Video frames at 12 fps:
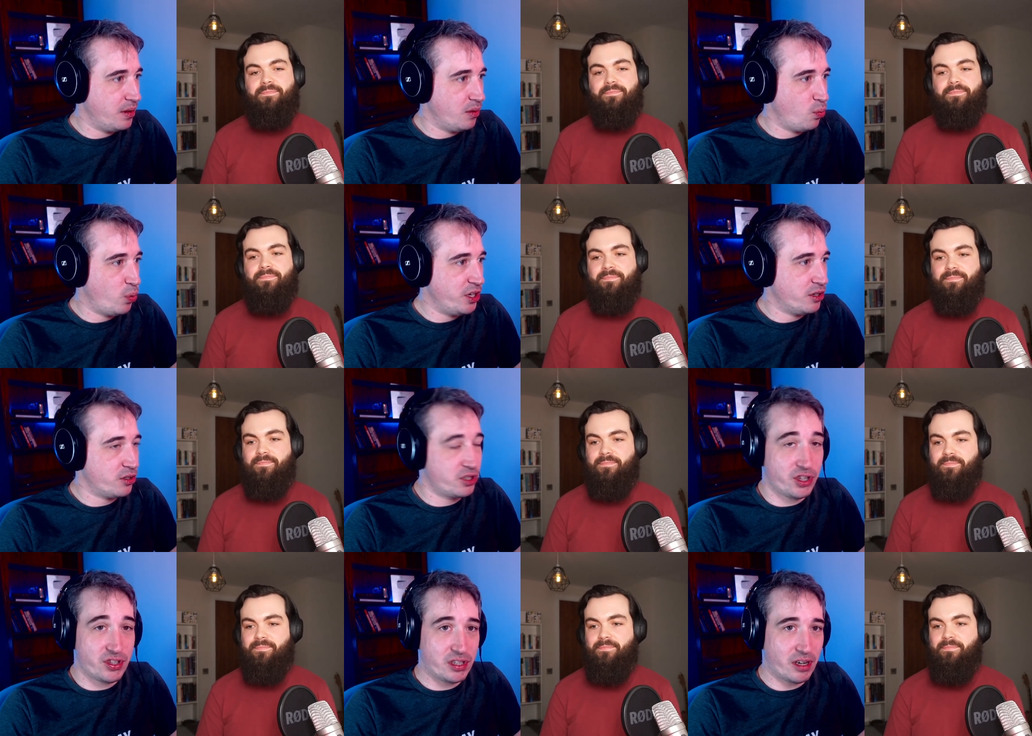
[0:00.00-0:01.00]
Speaker 1: when you're
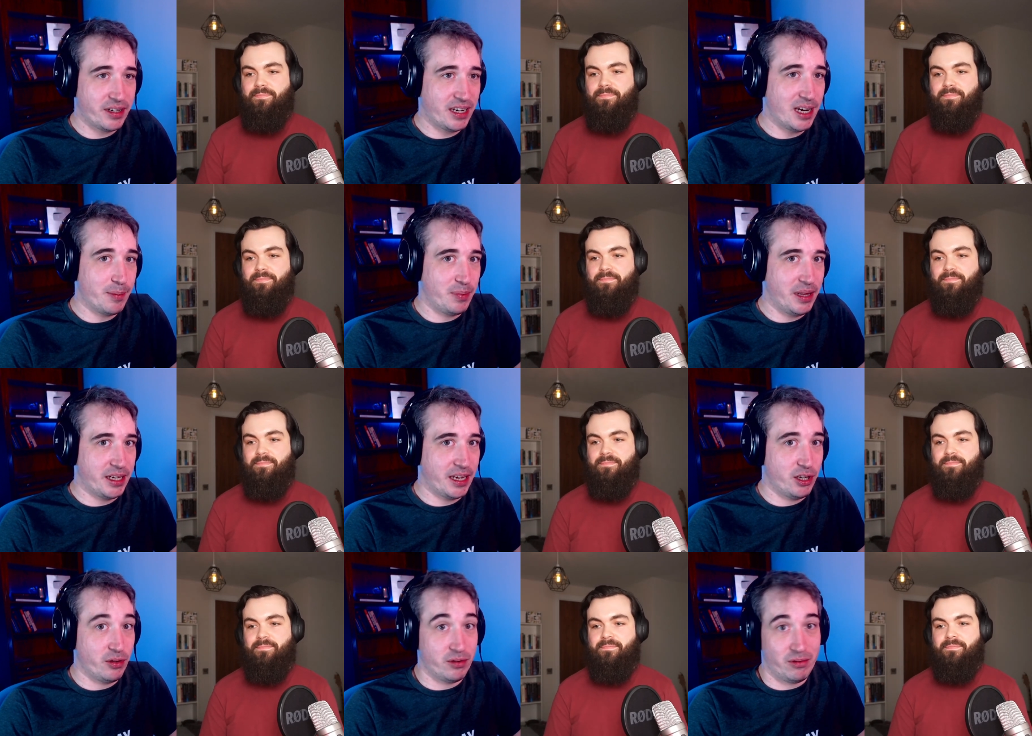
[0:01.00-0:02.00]
just starting up, like, and
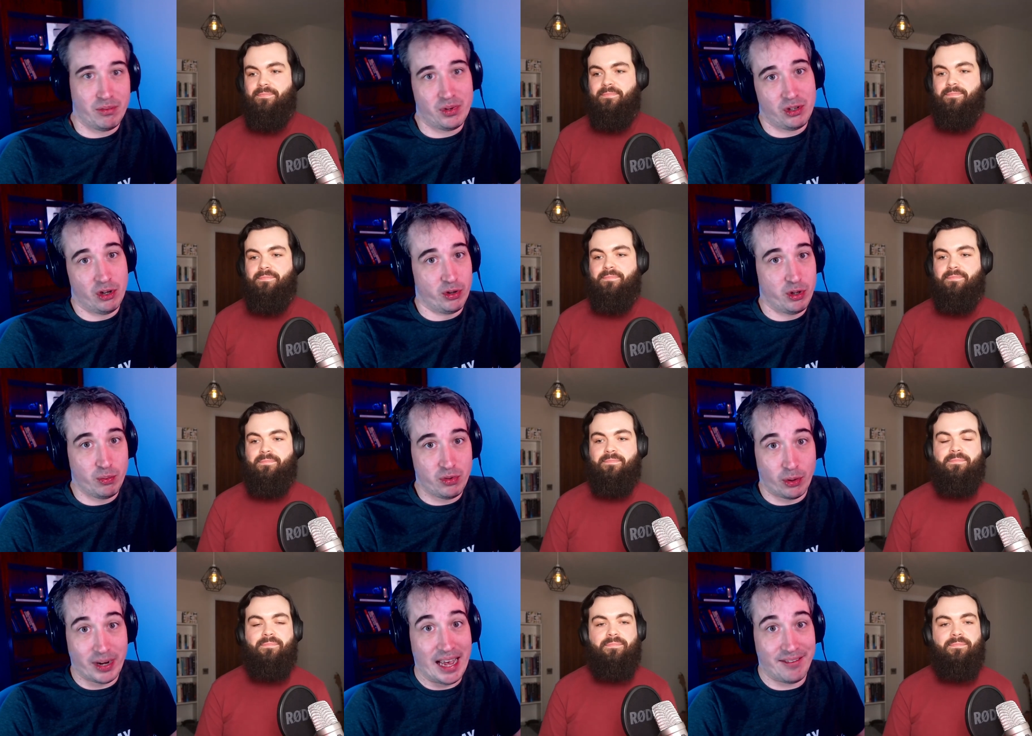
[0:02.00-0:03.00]
you're you know you
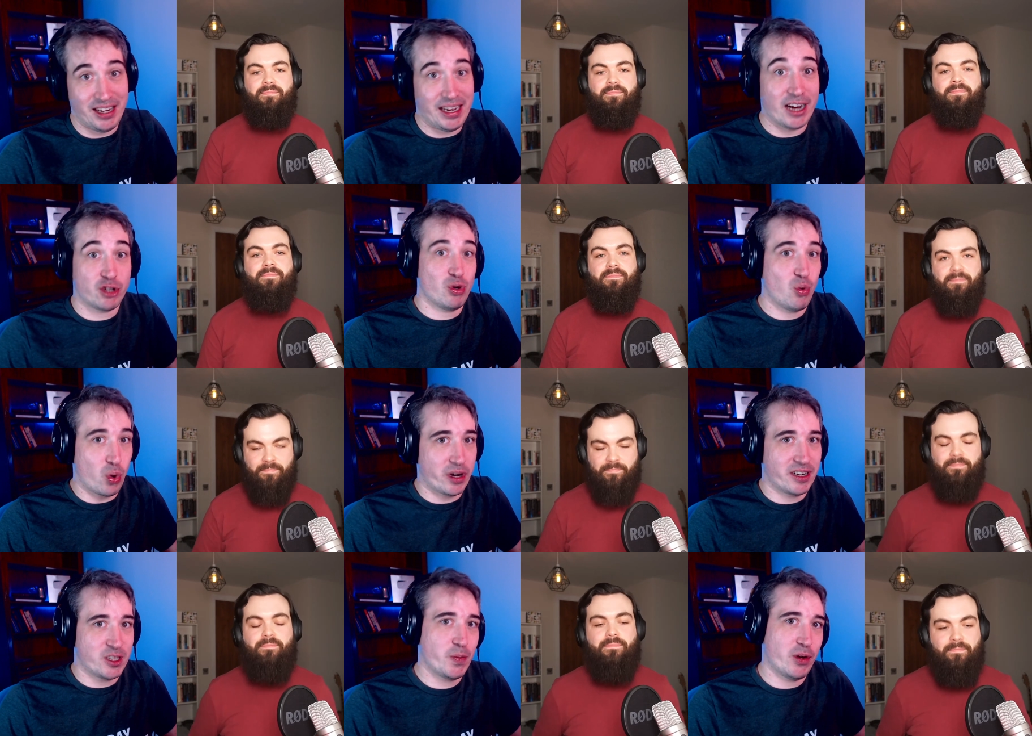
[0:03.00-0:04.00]
don't have any actual work
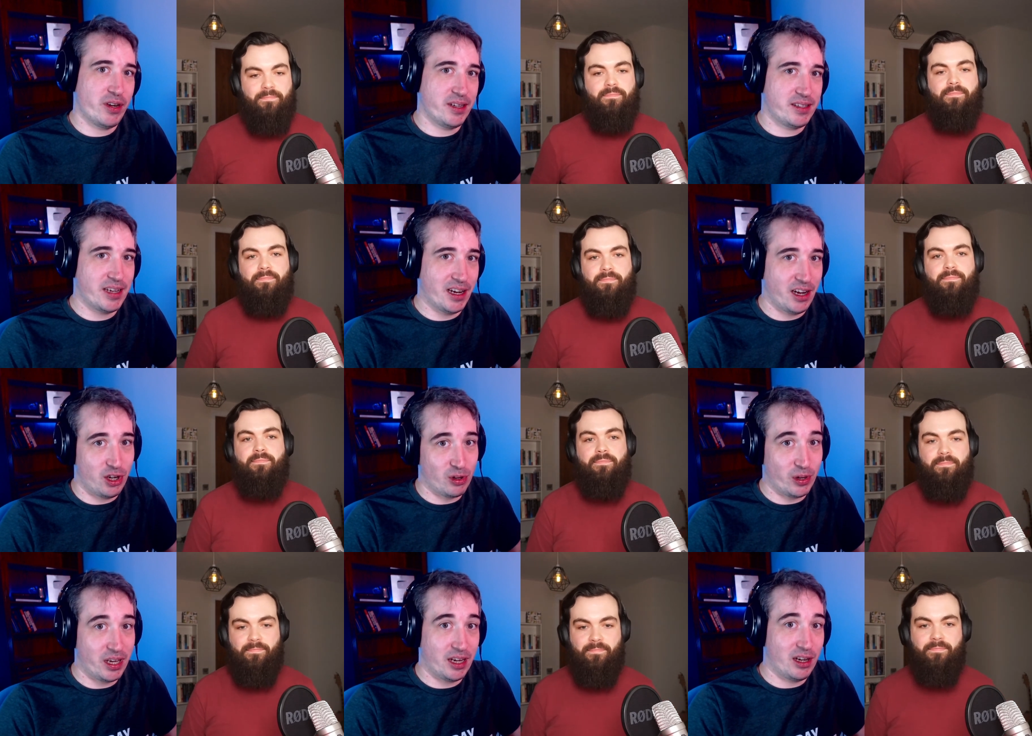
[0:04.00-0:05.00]
experience yet, and you're
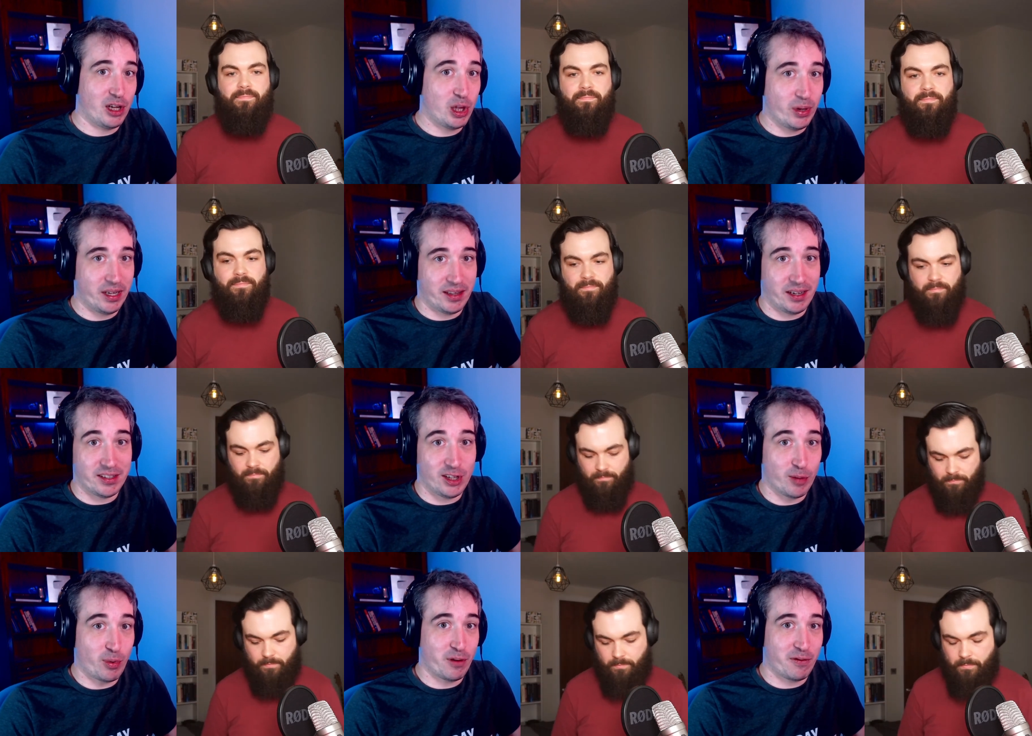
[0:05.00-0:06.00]
looking at including things in your
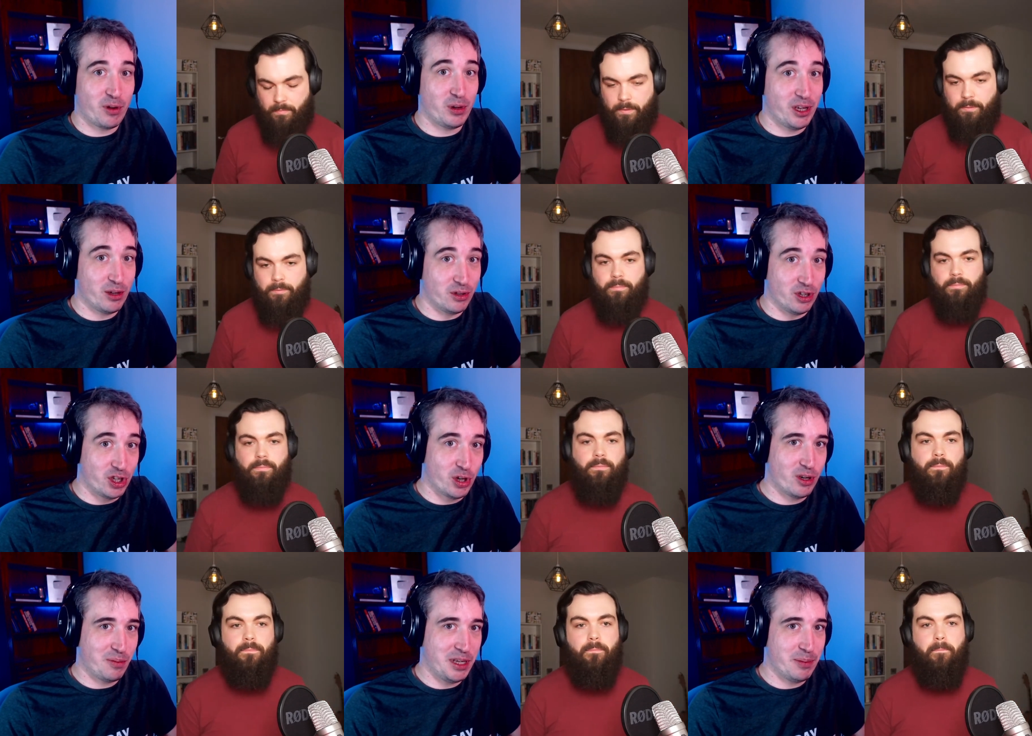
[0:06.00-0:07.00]
portfolio to show to
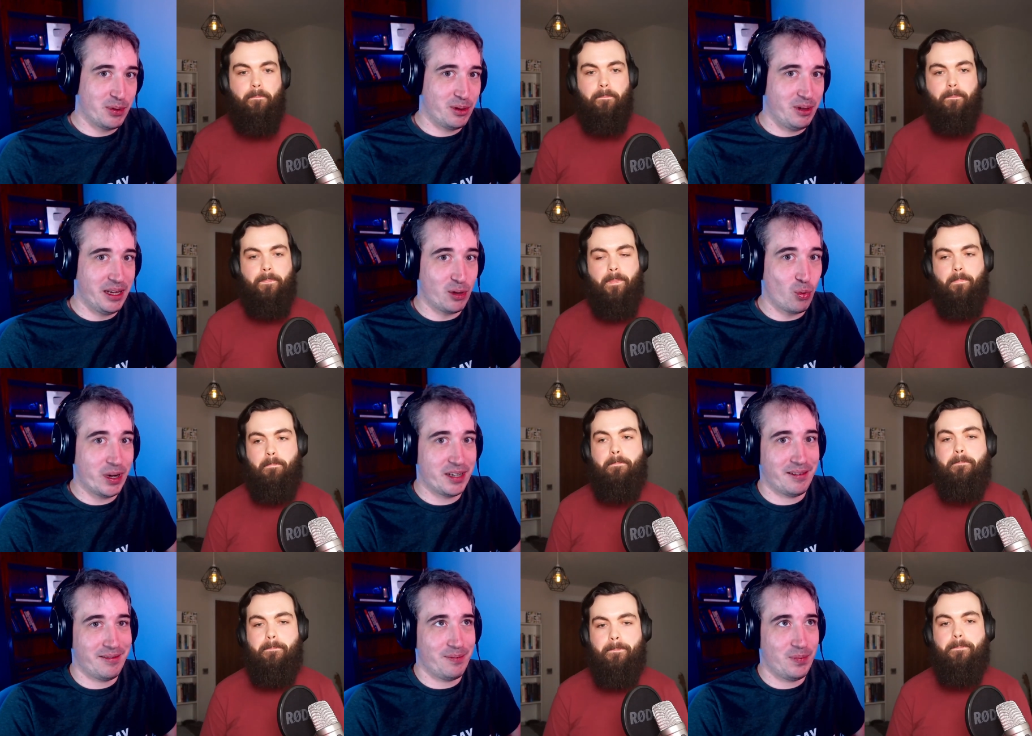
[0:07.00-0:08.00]
people, like what
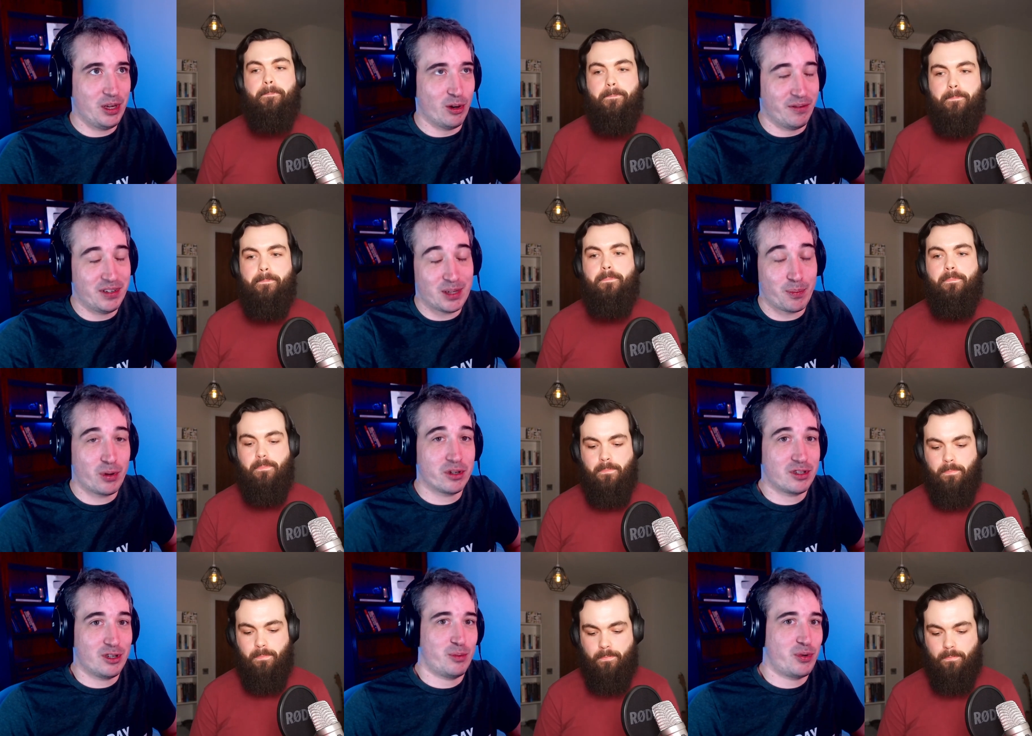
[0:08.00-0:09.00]
you know if it's a
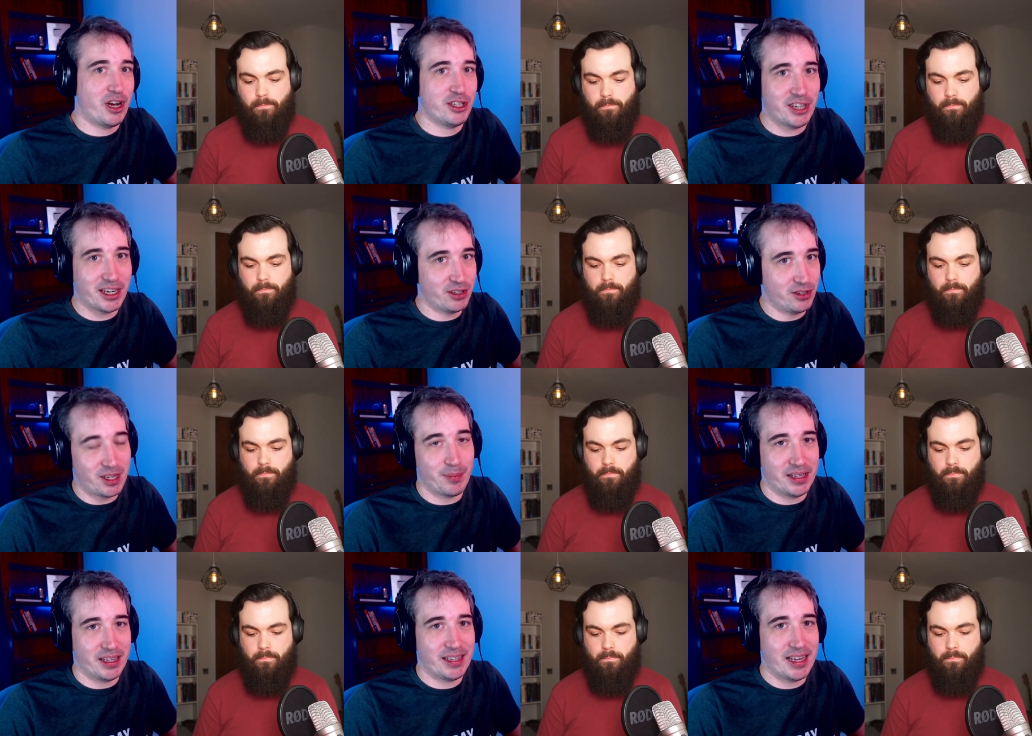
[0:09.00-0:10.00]
personal project or something
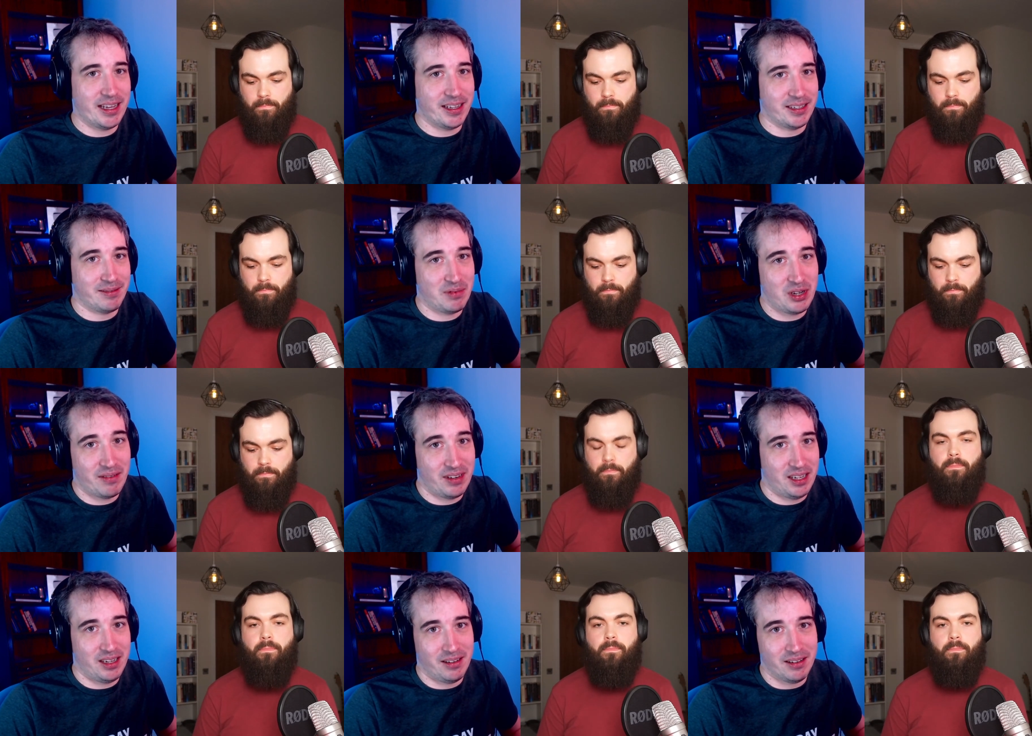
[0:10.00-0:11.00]
like that. Like, do you have
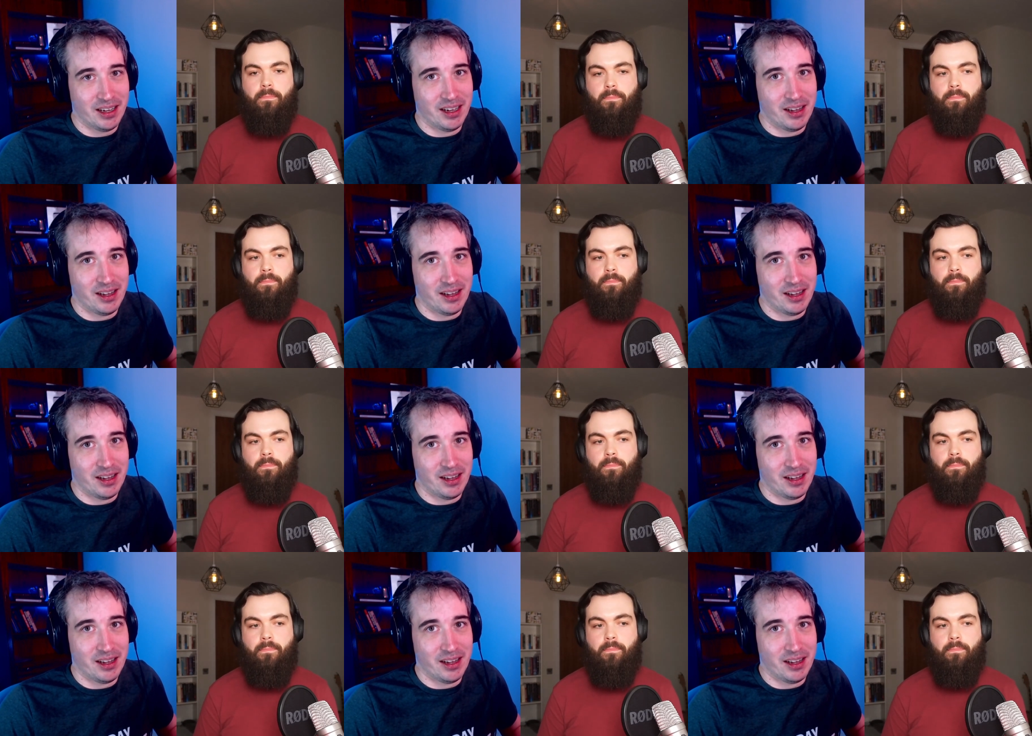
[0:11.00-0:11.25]
any